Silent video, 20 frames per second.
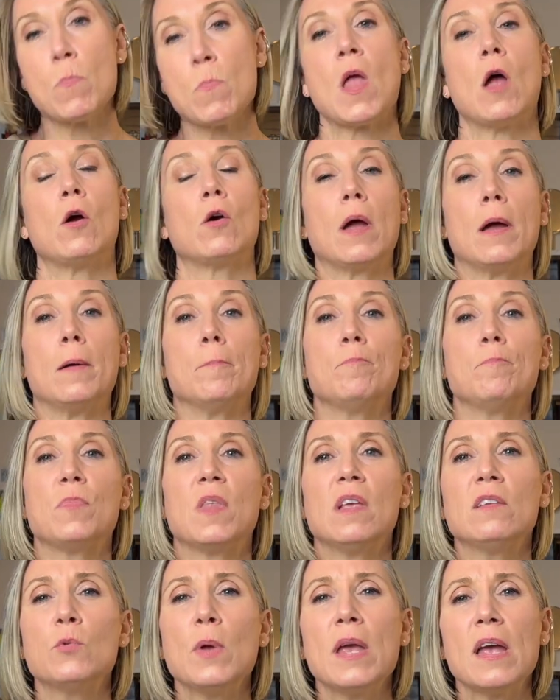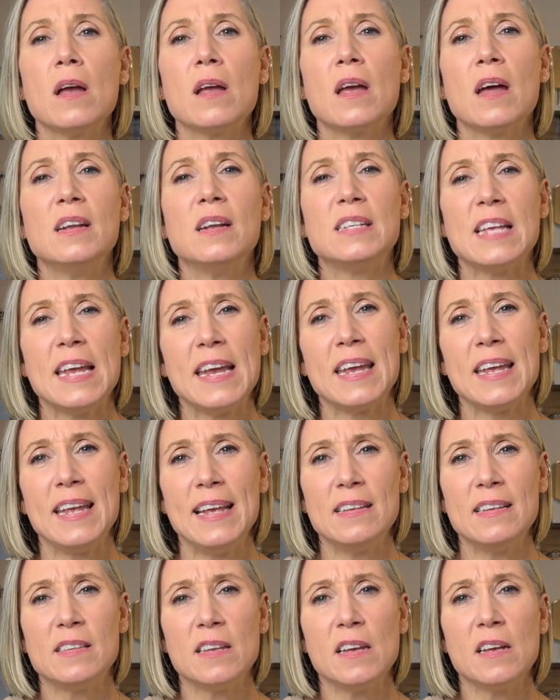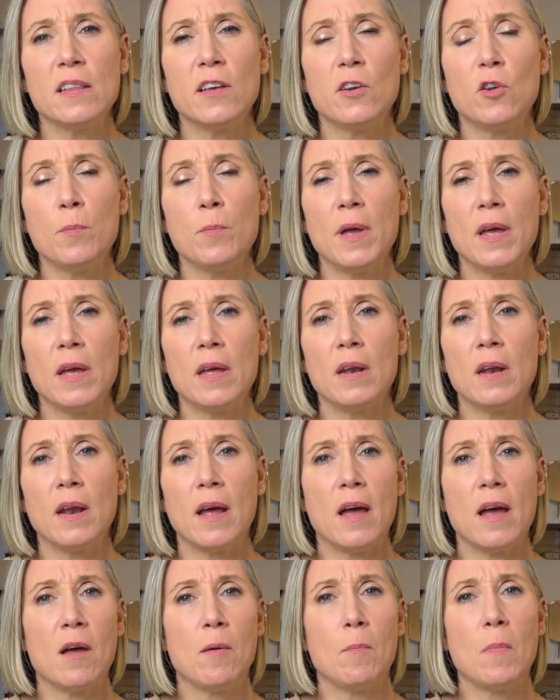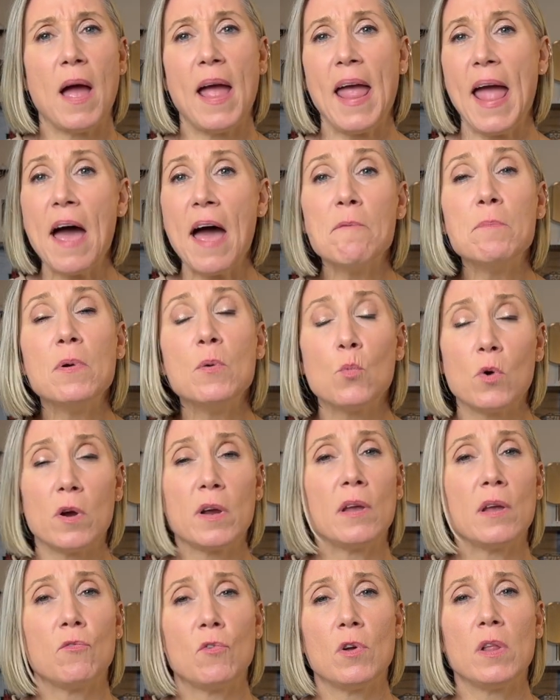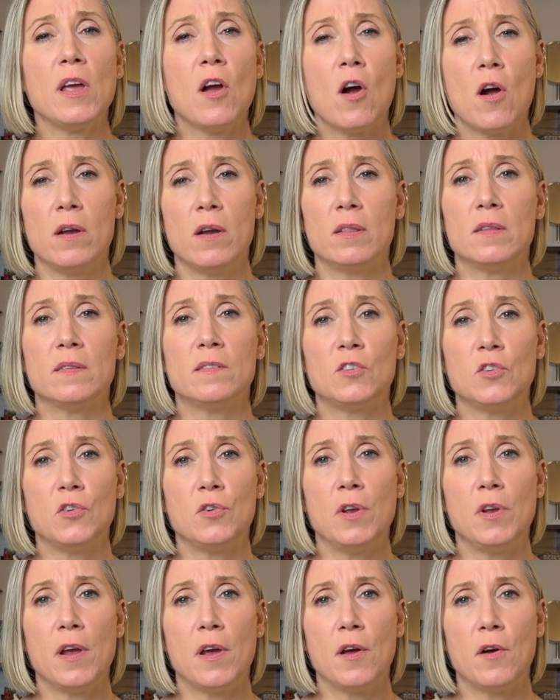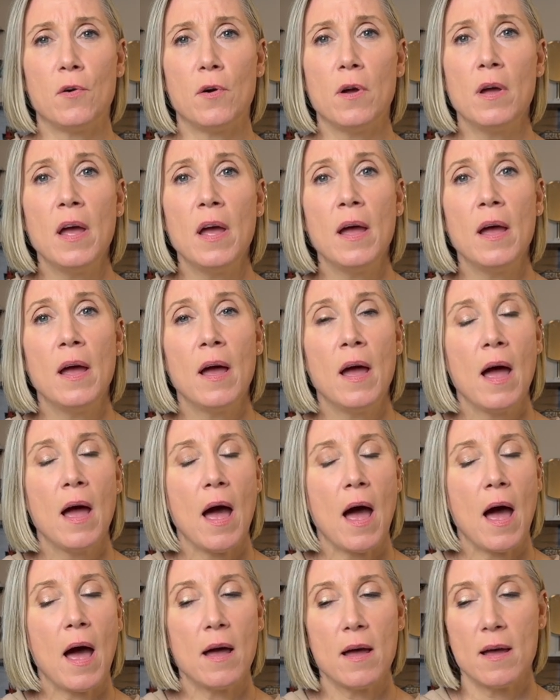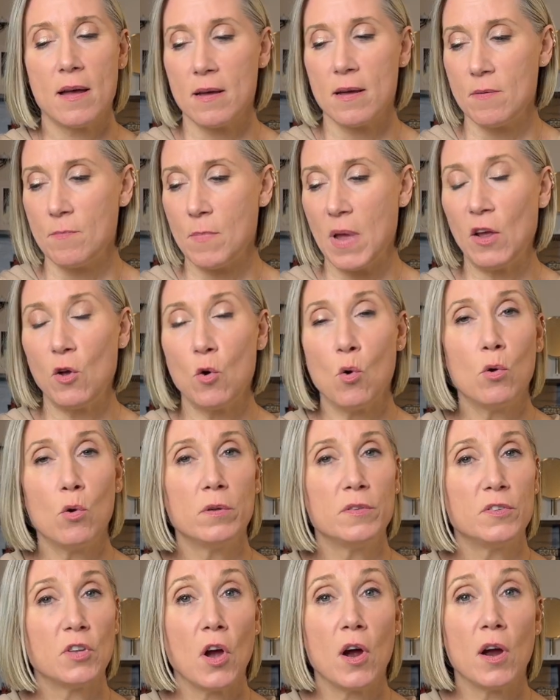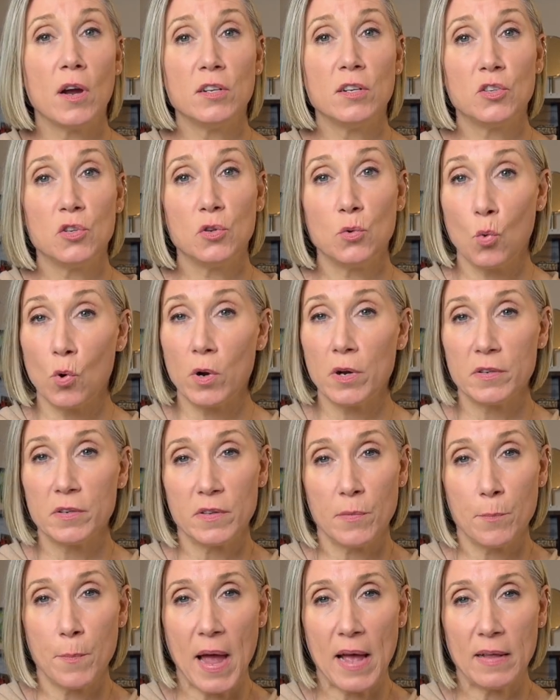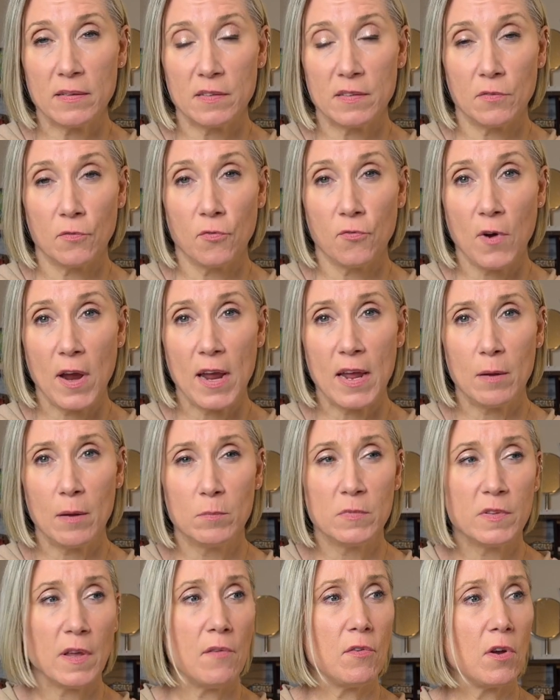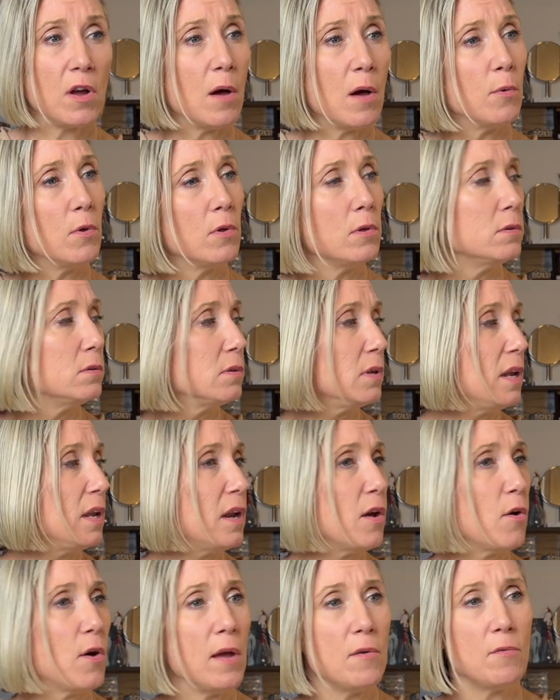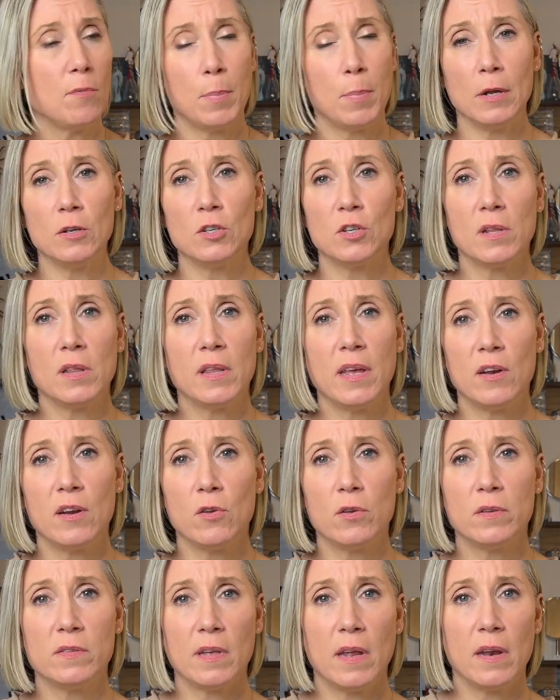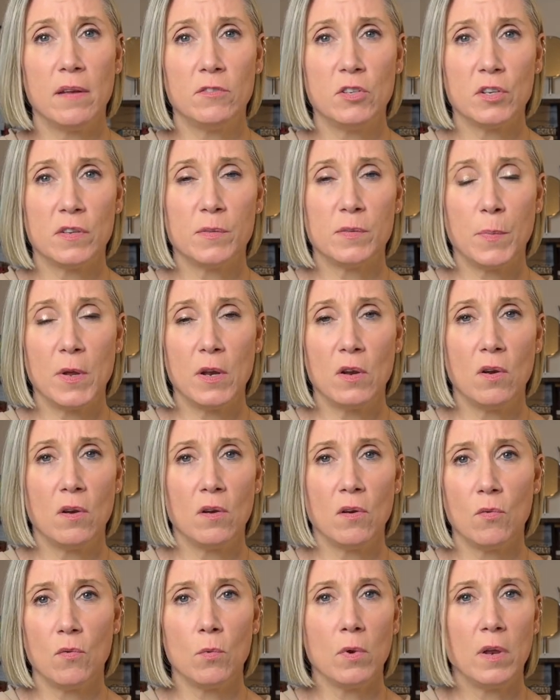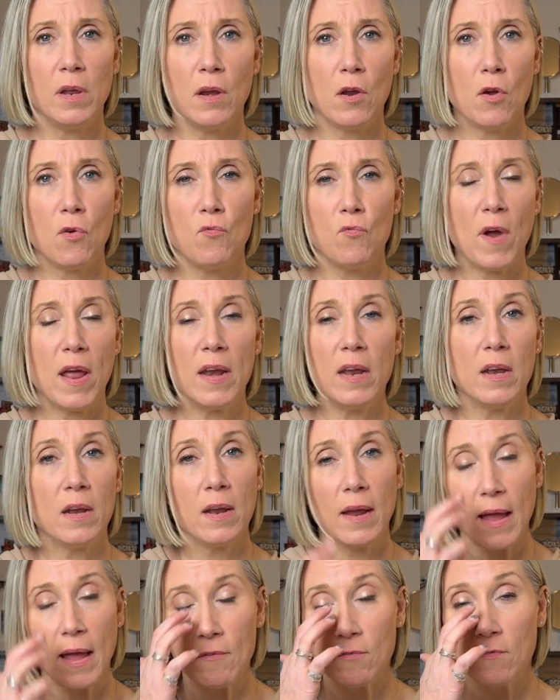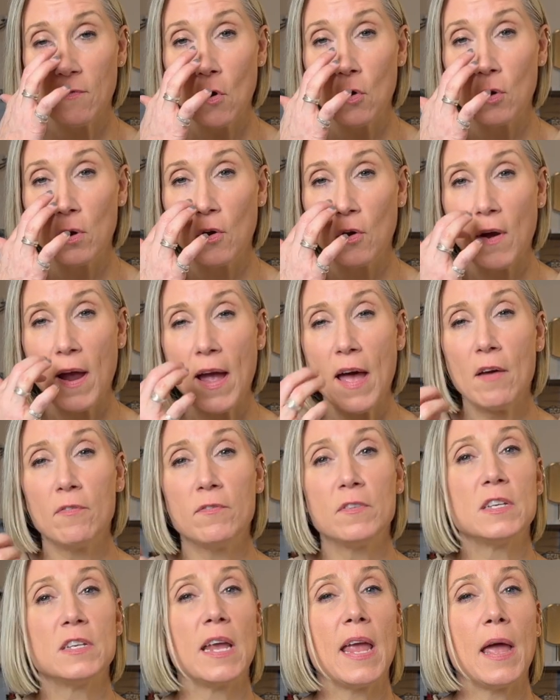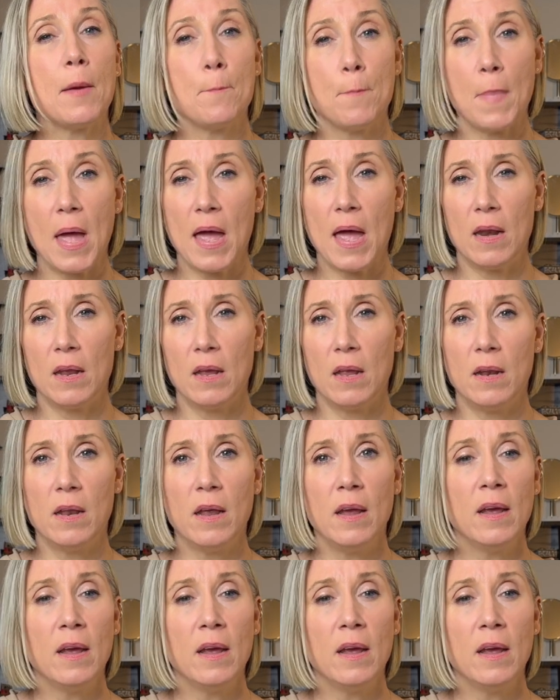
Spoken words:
I'm going to take it easy a little bit. I have been working really hard in the studio. My goals are to order some mats and frames. I have a couple, I have a bunch of littles that have just been, ready to get photographed, to get matted.